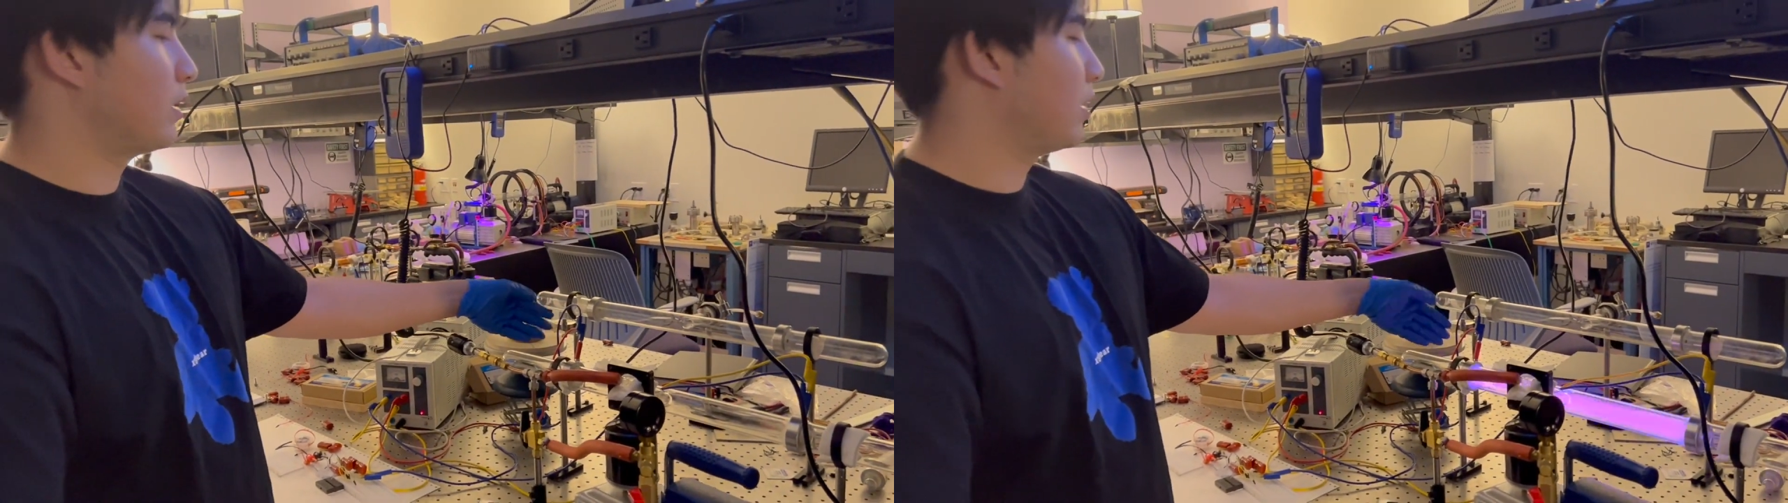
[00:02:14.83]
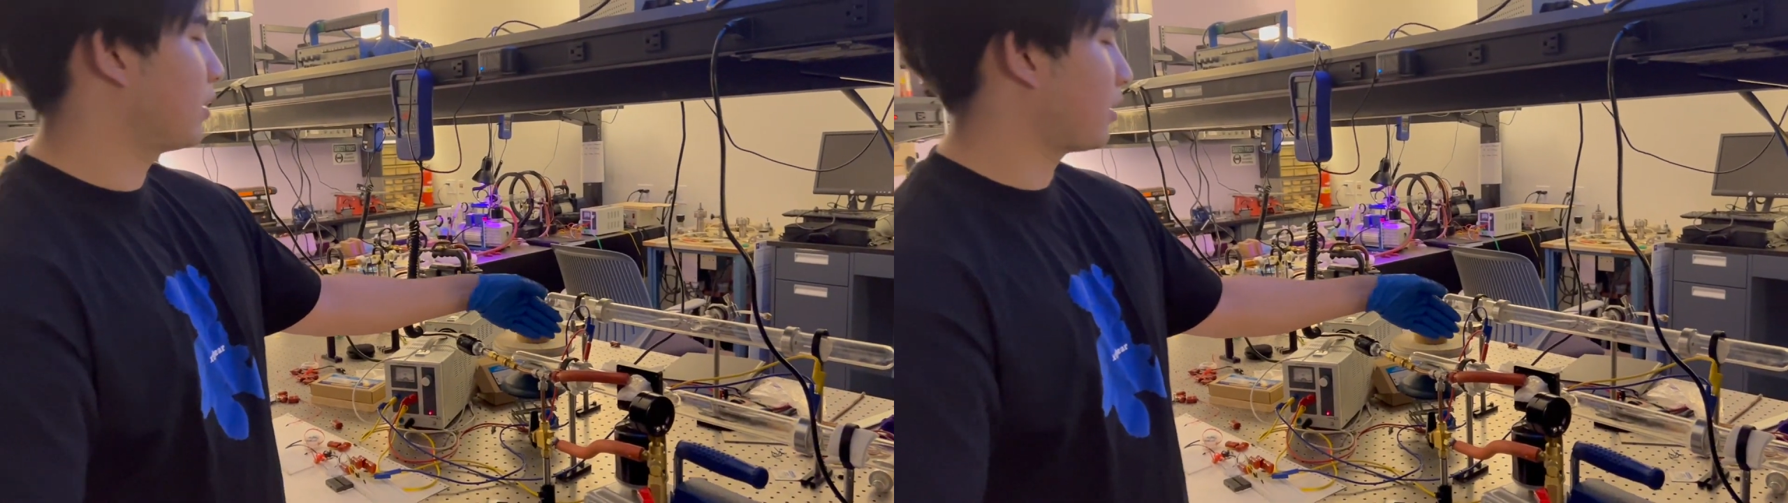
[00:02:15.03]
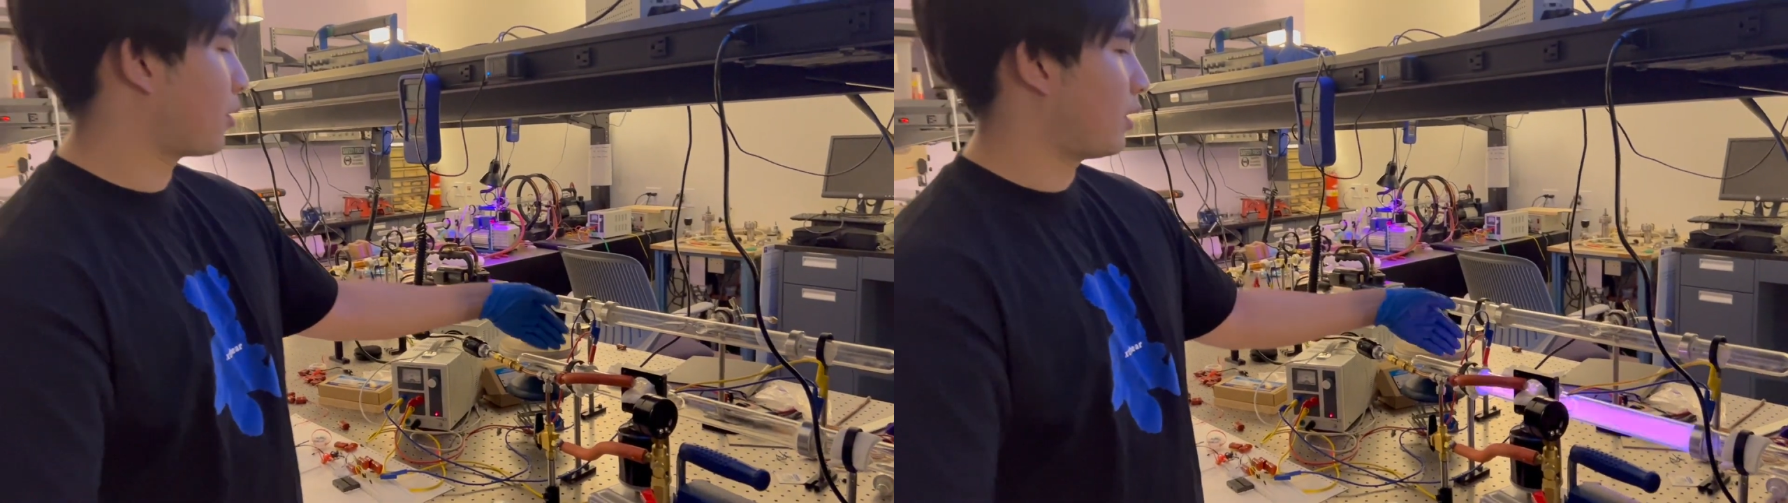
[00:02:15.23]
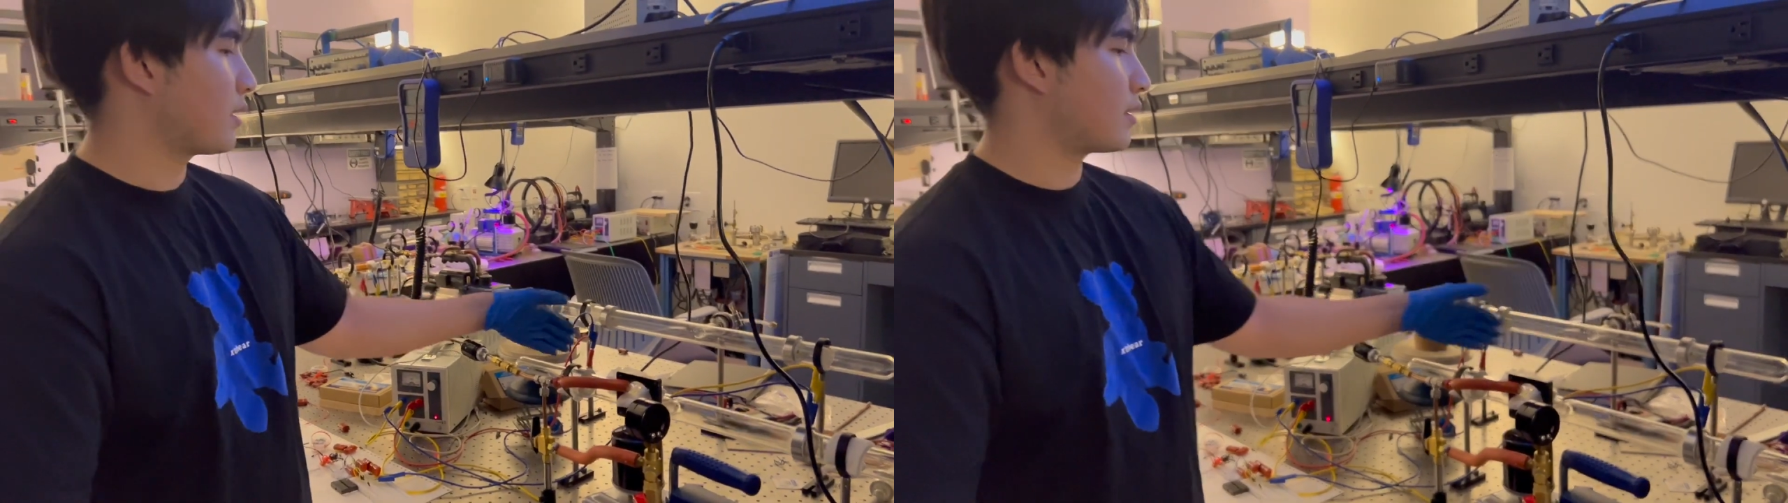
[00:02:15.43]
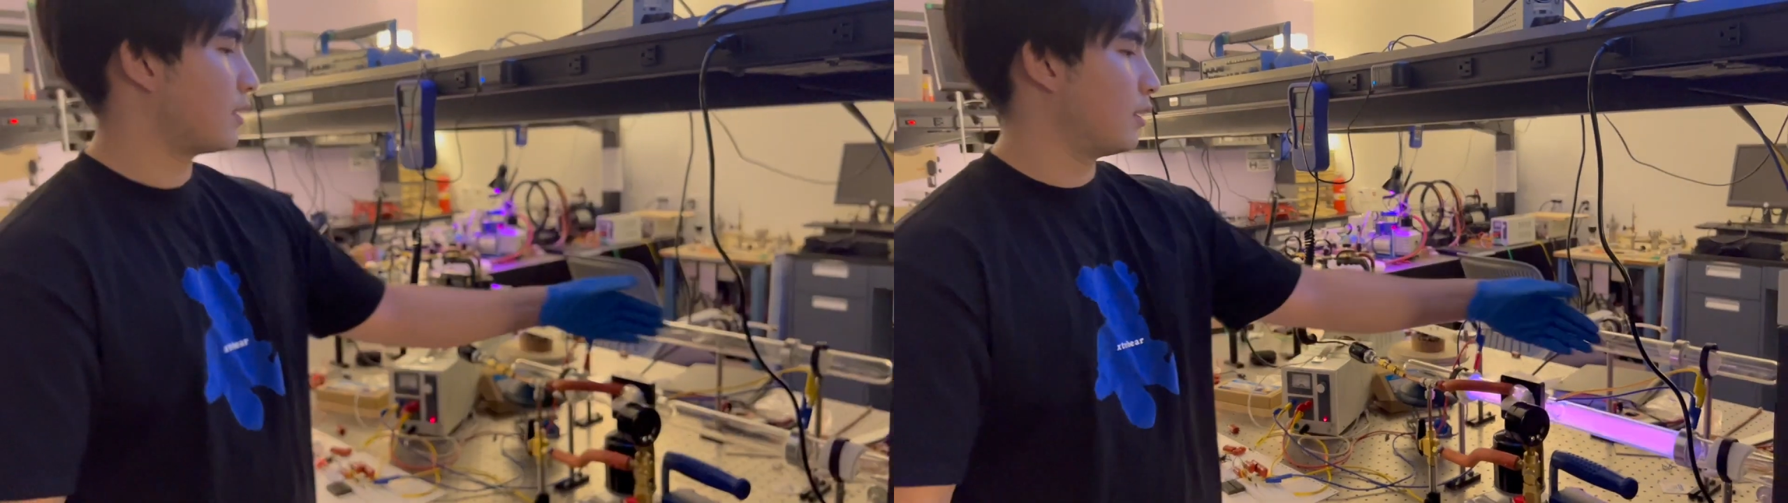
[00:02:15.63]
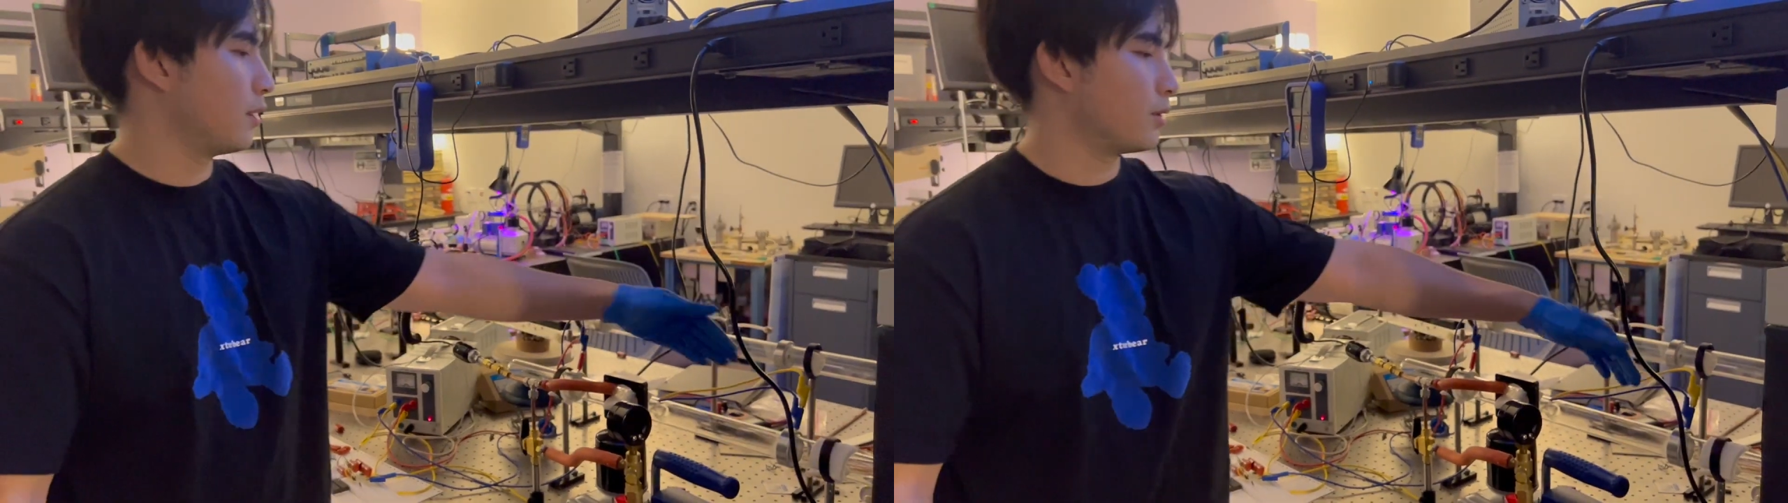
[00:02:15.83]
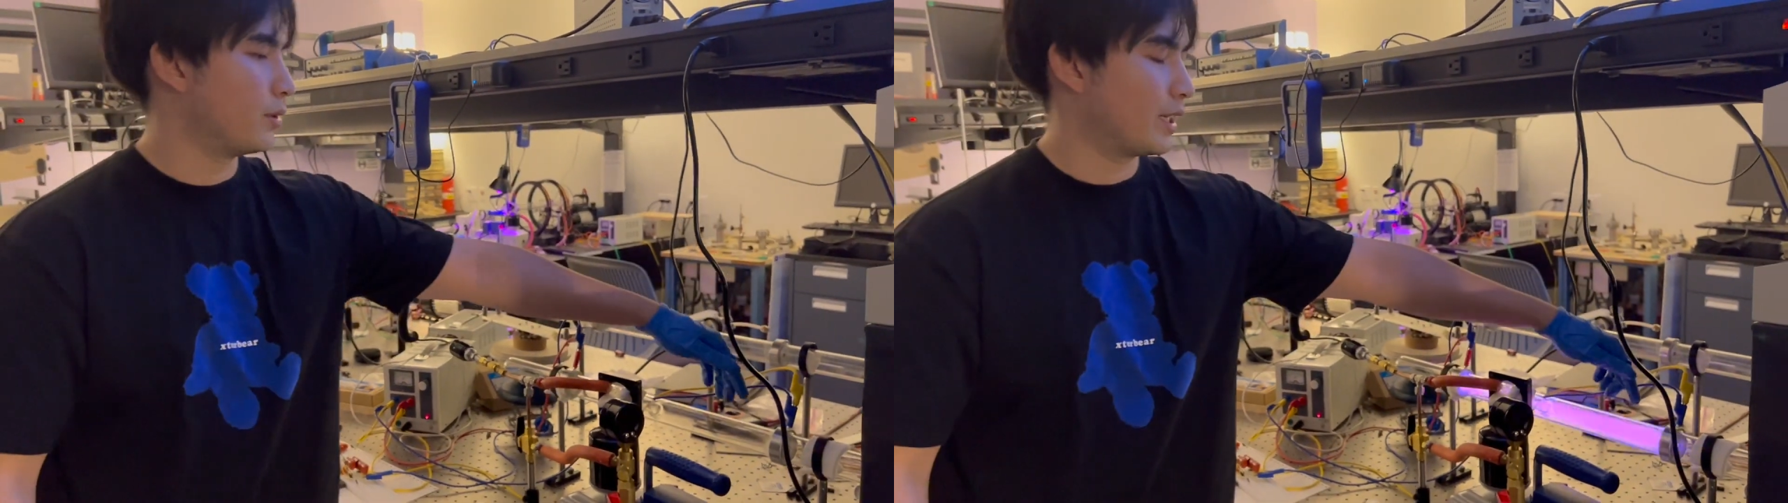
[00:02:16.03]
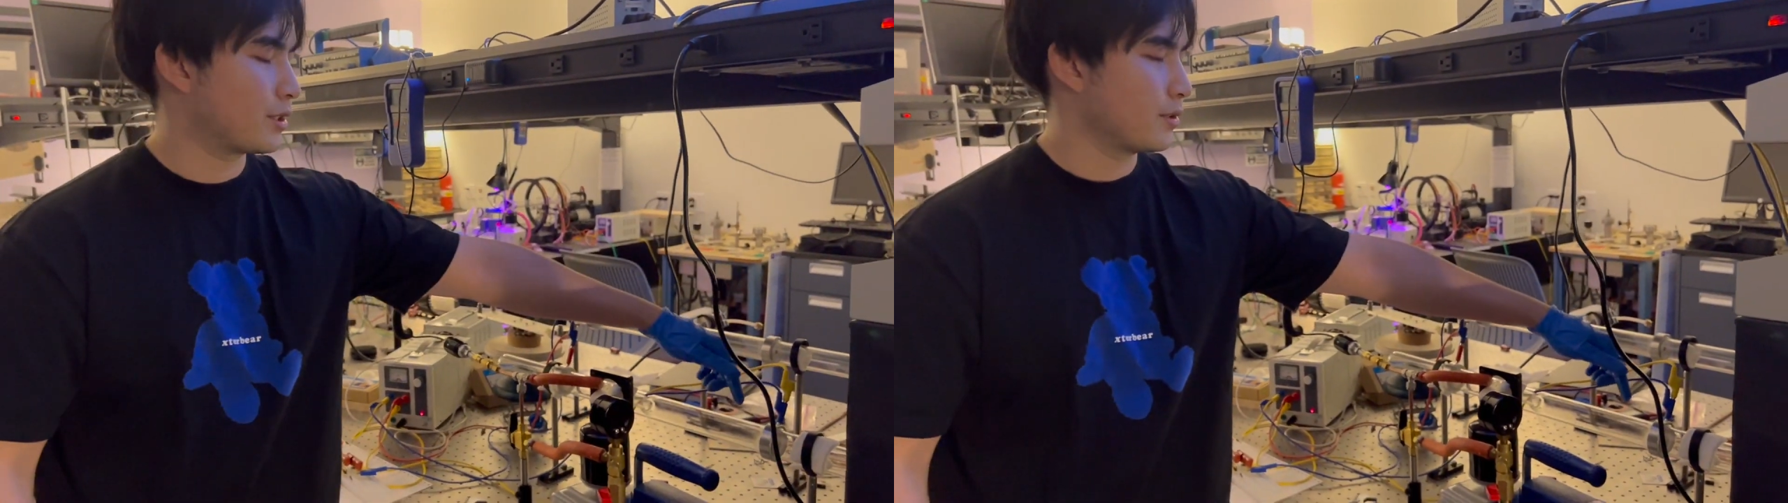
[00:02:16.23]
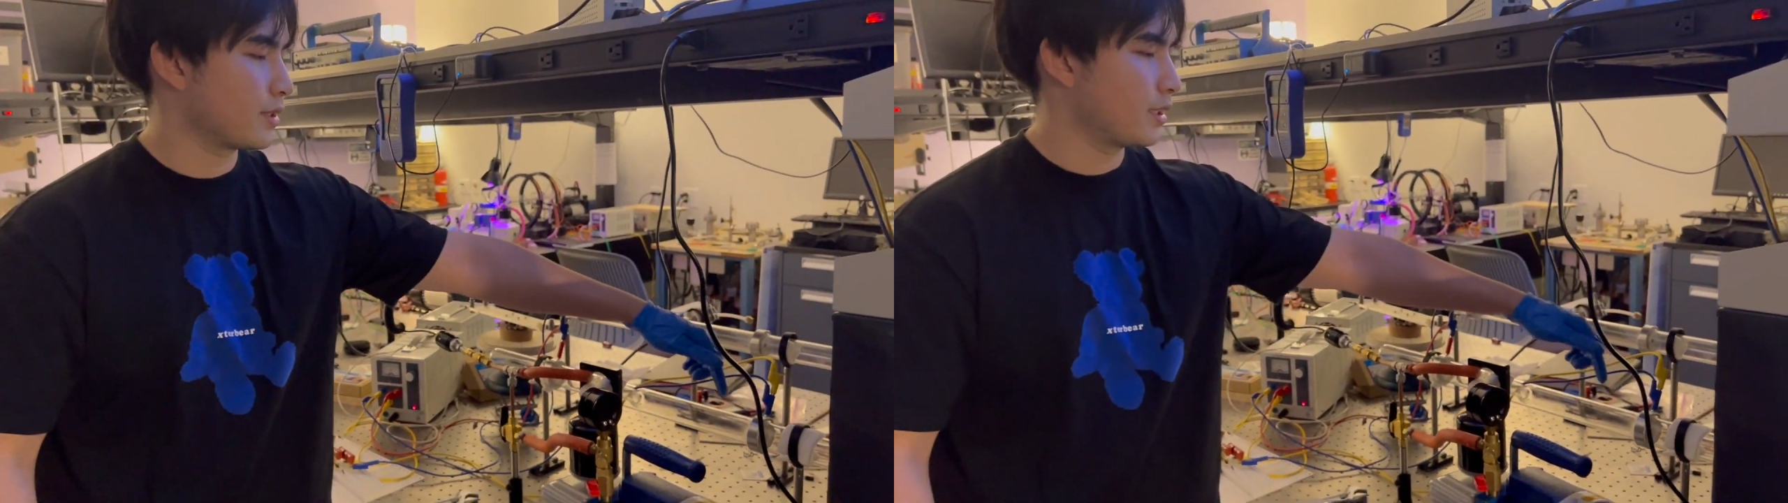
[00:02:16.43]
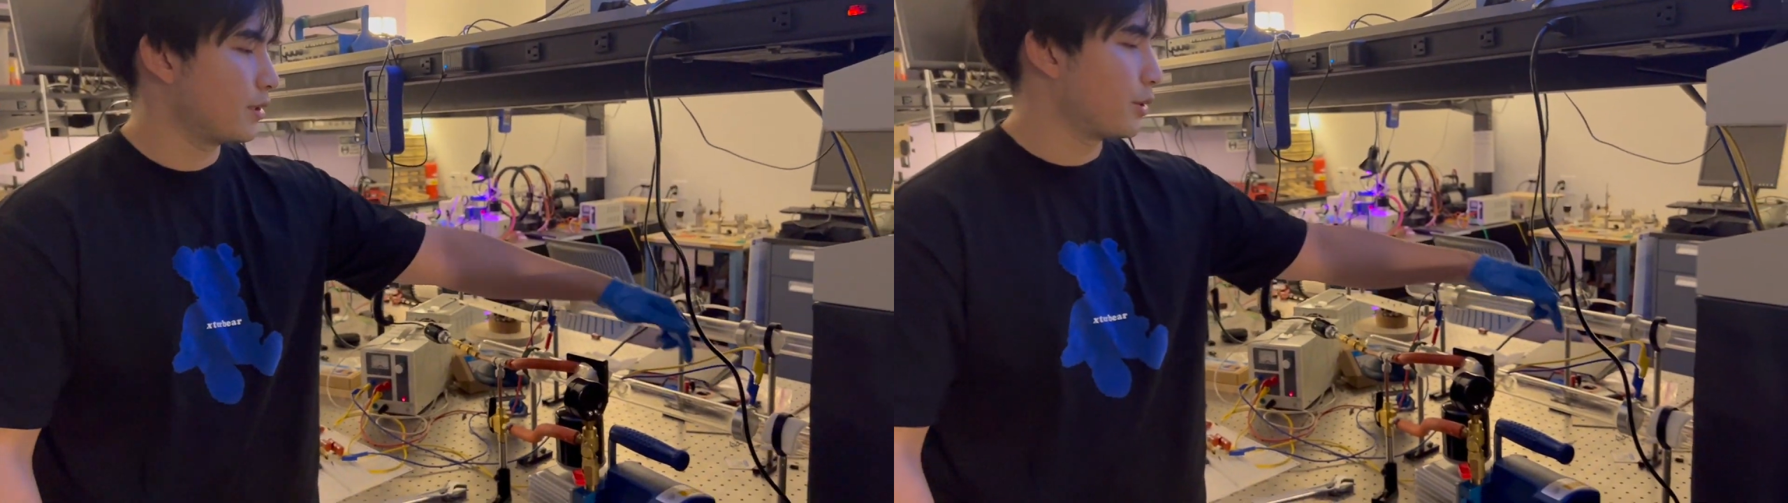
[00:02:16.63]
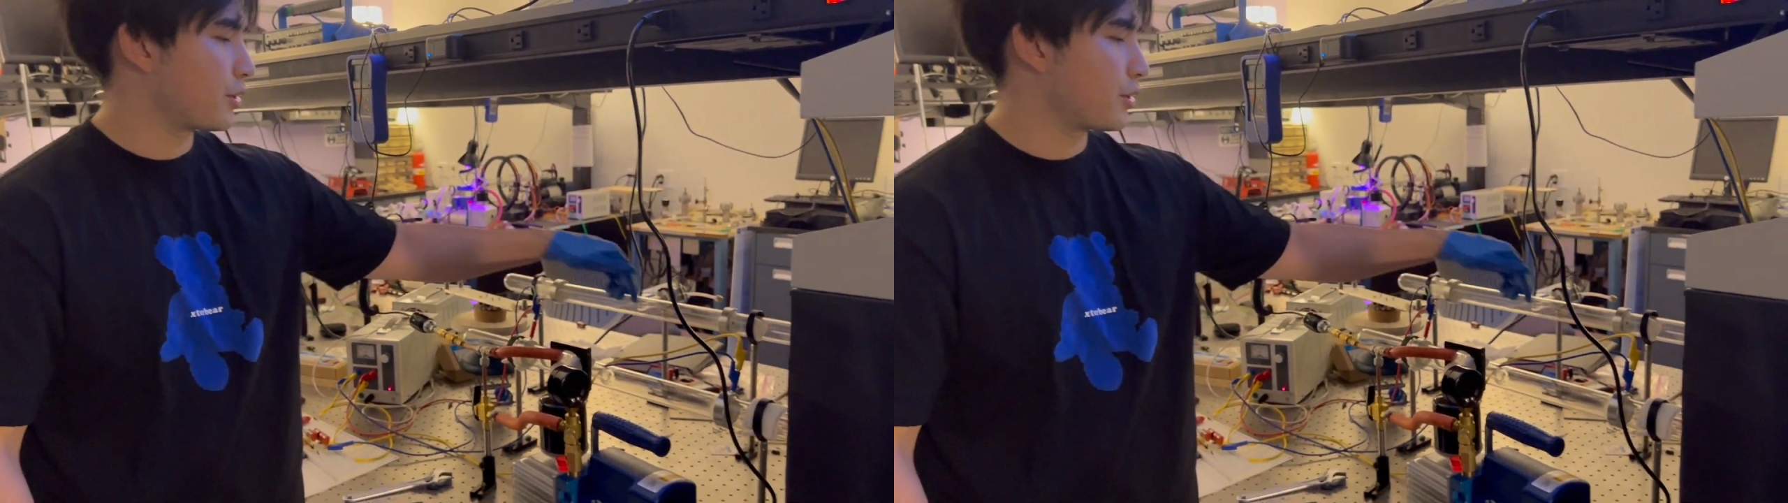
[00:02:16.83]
across the 2 electrodes here, which